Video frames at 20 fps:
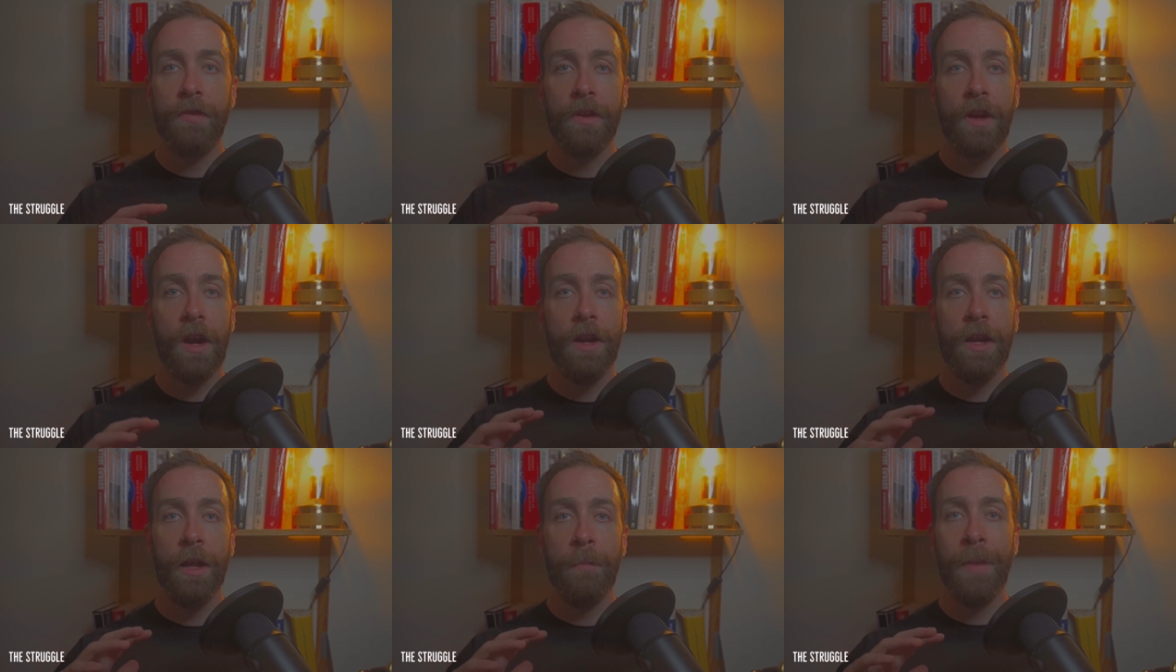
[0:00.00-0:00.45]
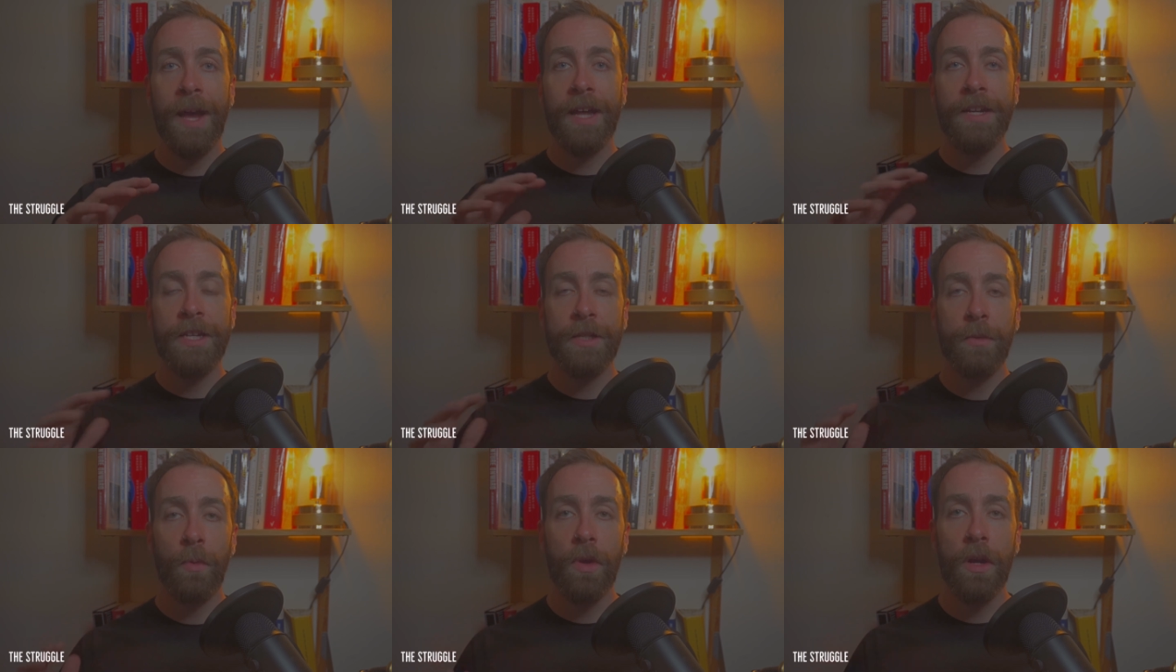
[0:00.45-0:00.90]
regarding
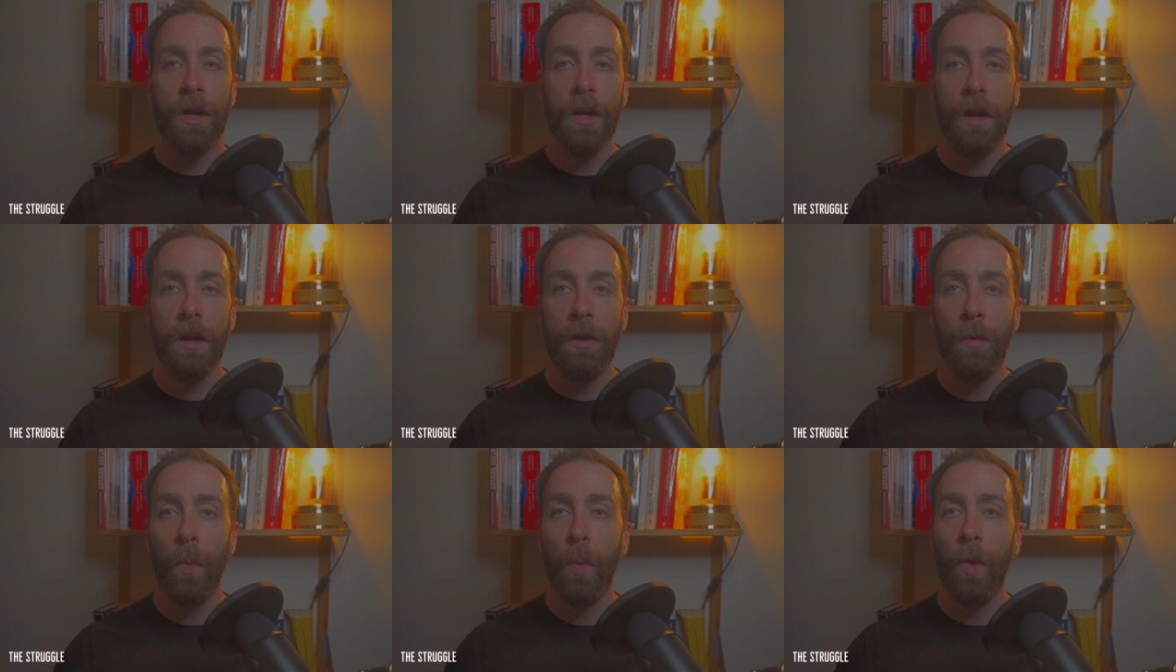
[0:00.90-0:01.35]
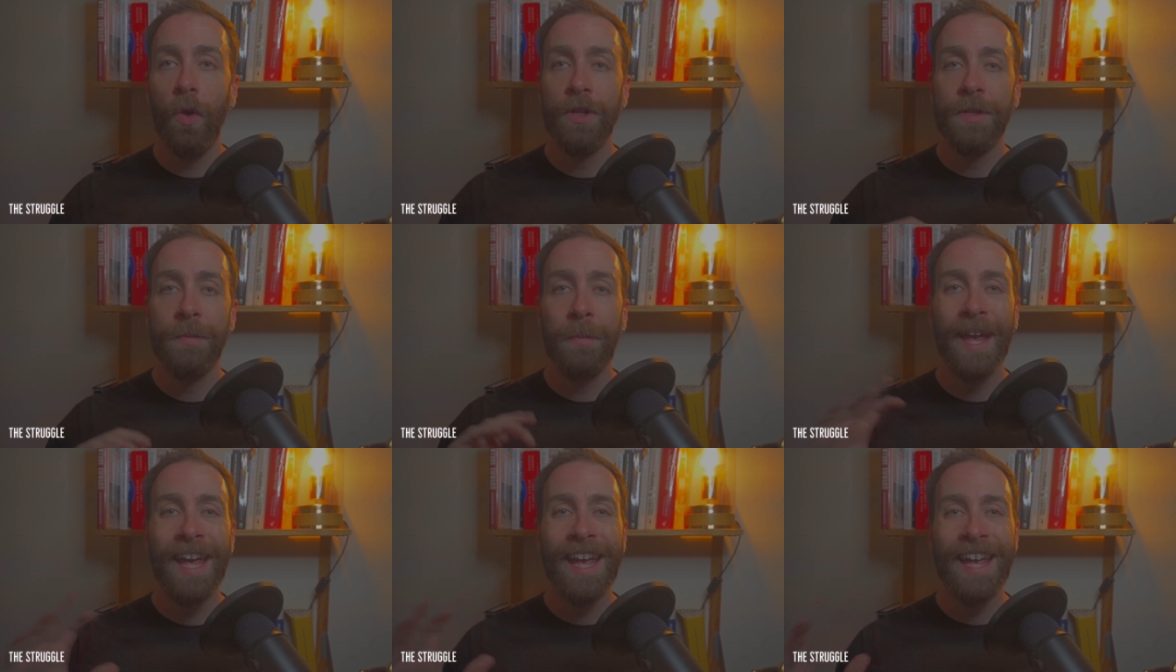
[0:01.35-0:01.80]
Maté's work are:
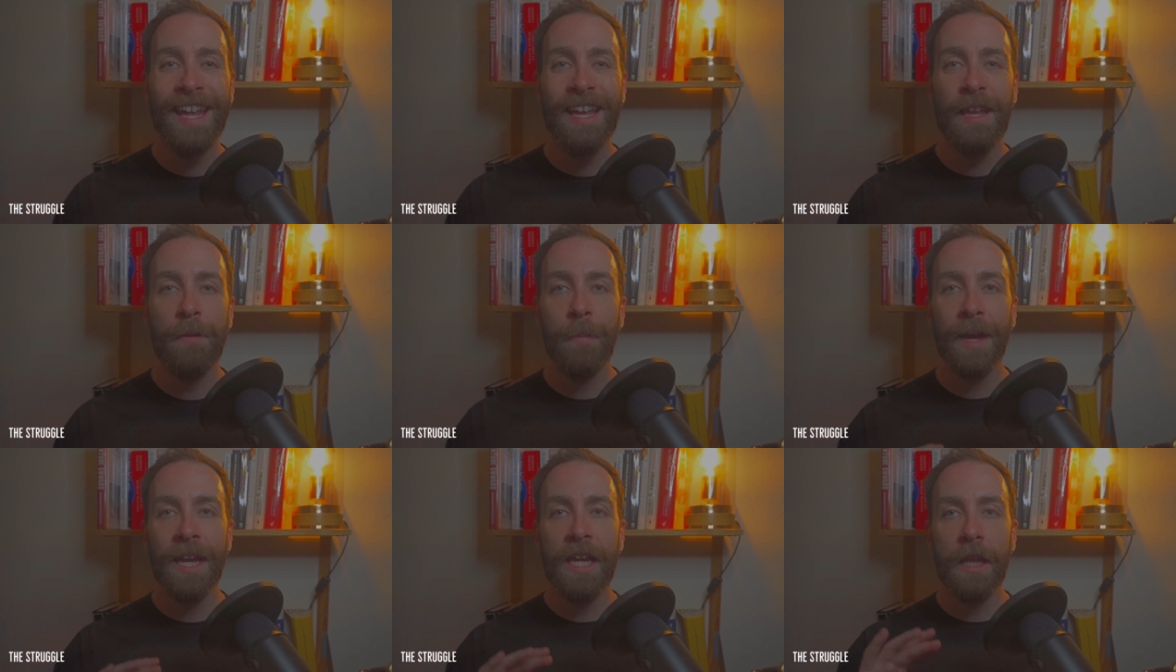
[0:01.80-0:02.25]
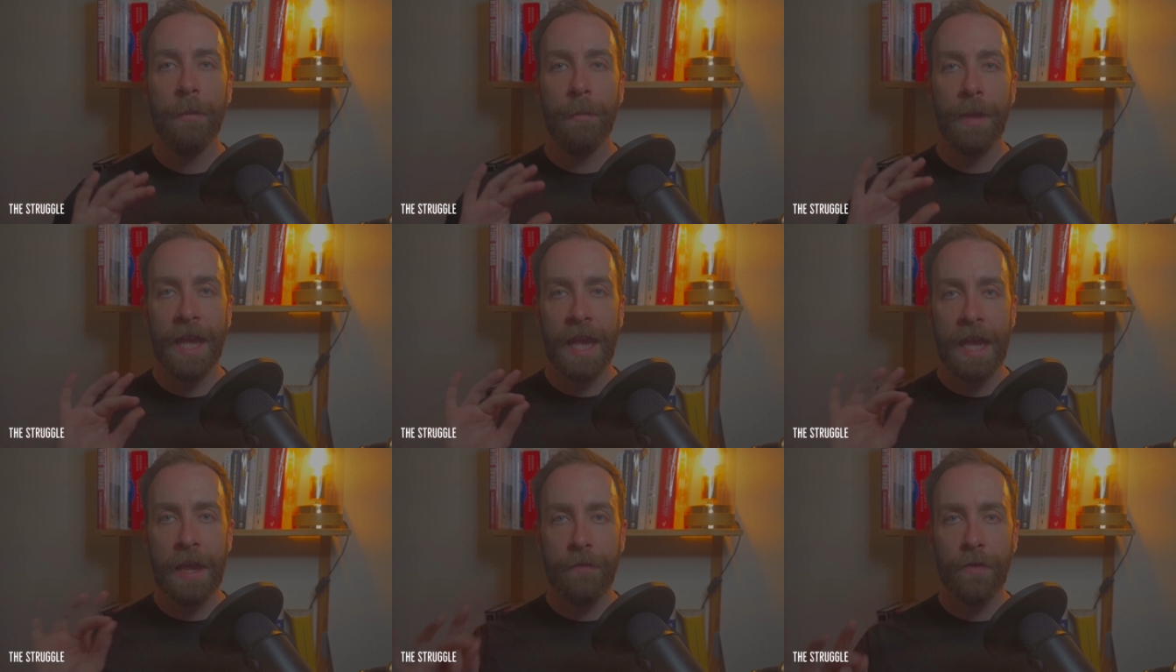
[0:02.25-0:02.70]
what pain might the
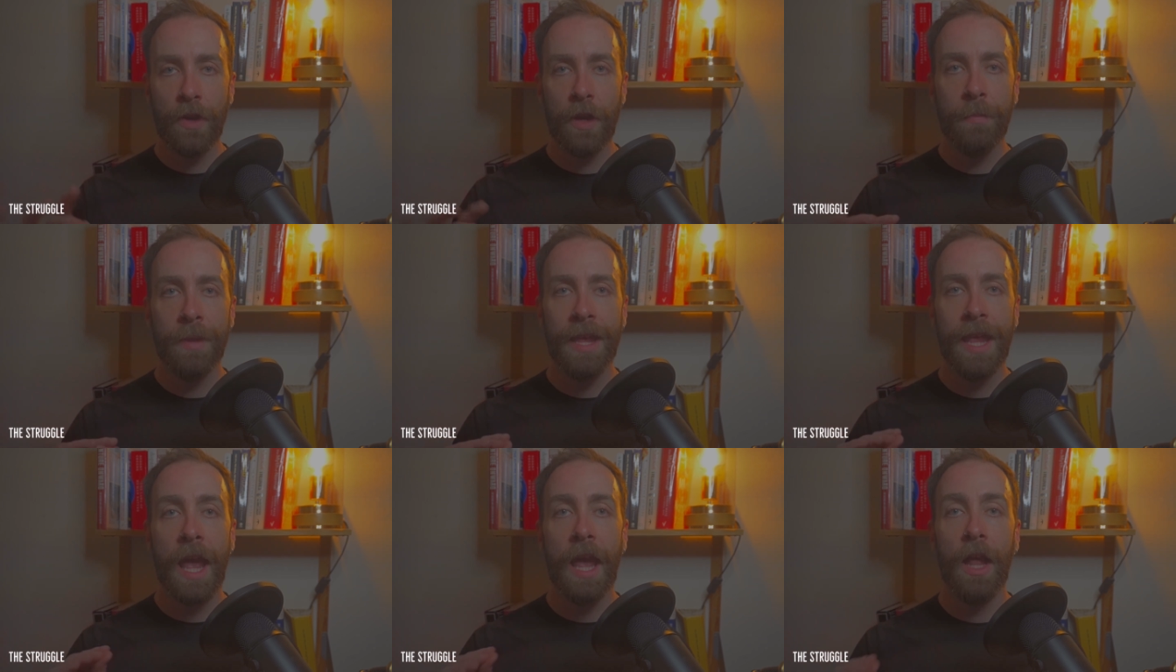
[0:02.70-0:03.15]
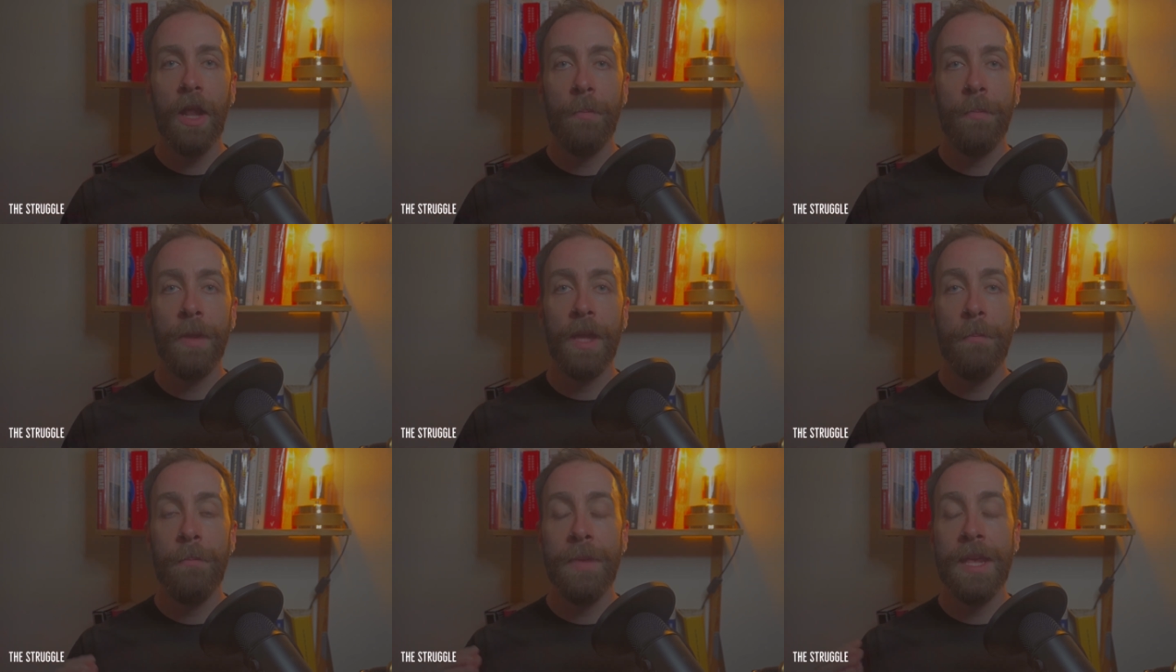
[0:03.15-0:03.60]
behaviour be
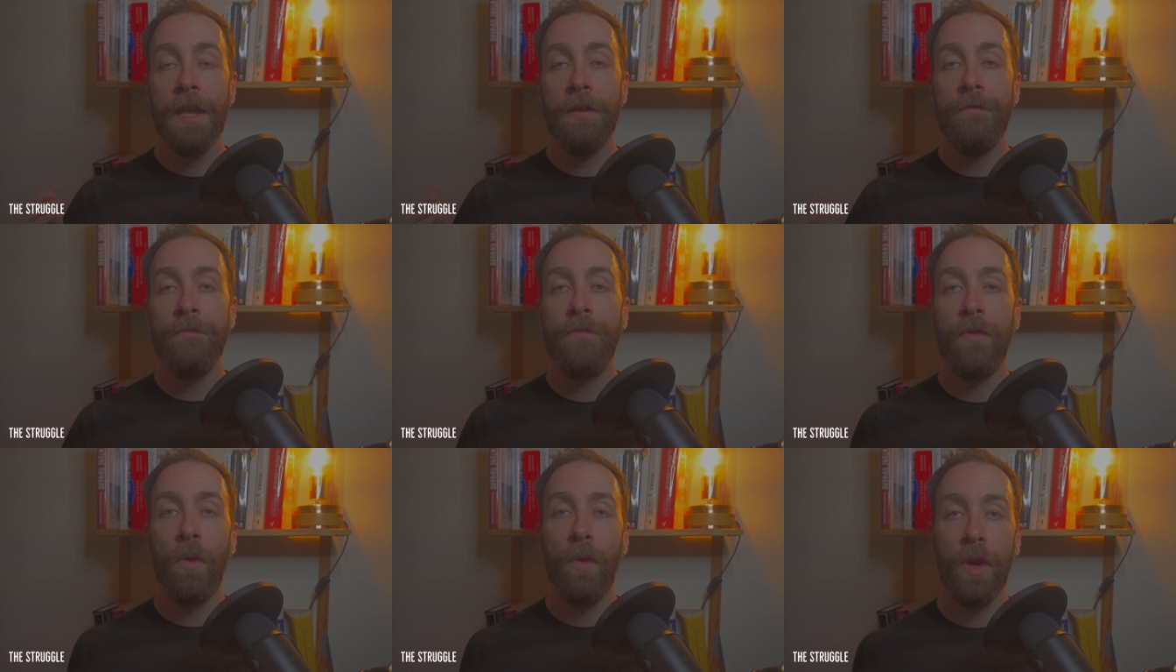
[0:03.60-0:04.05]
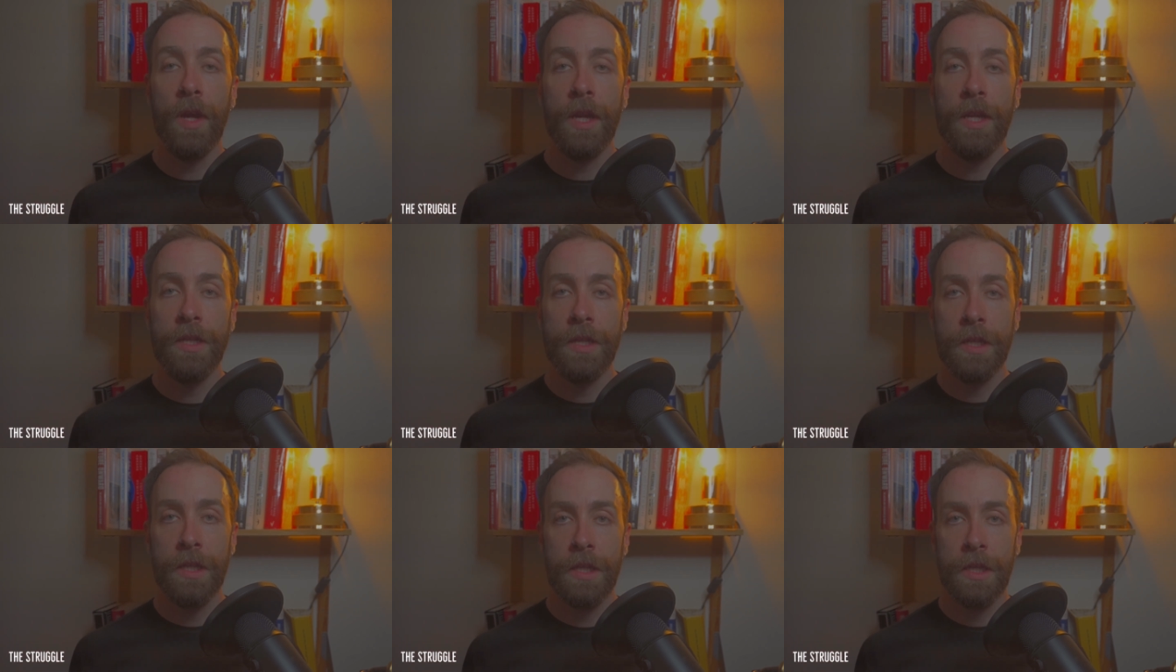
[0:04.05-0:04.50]
helping me
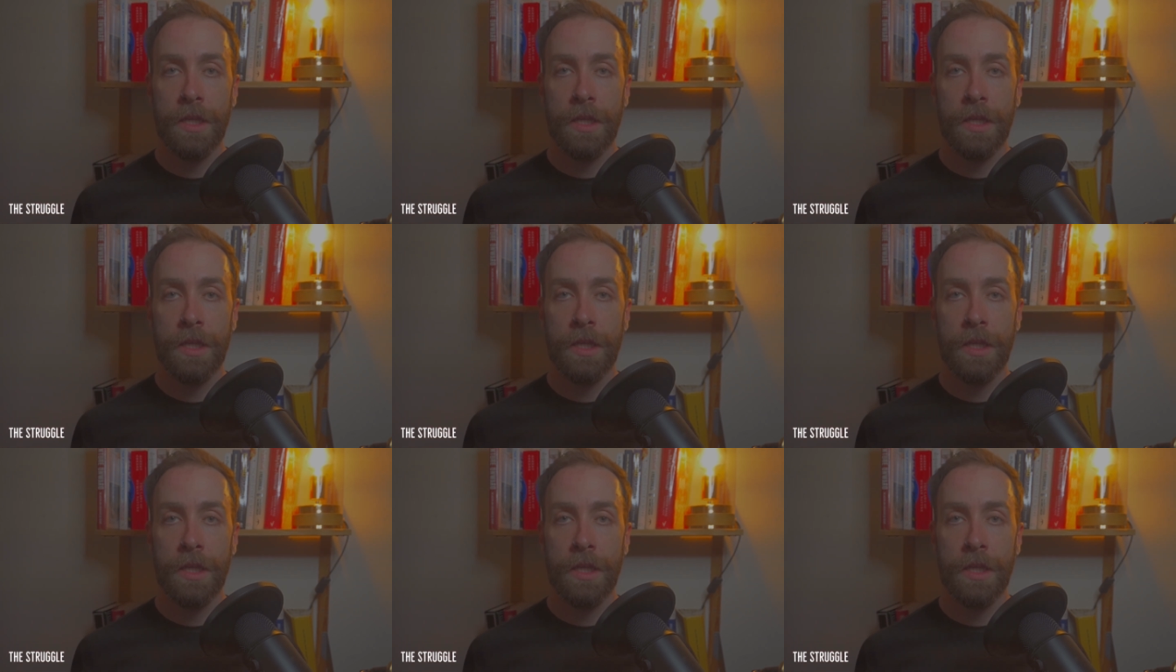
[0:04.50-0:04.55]
avoid?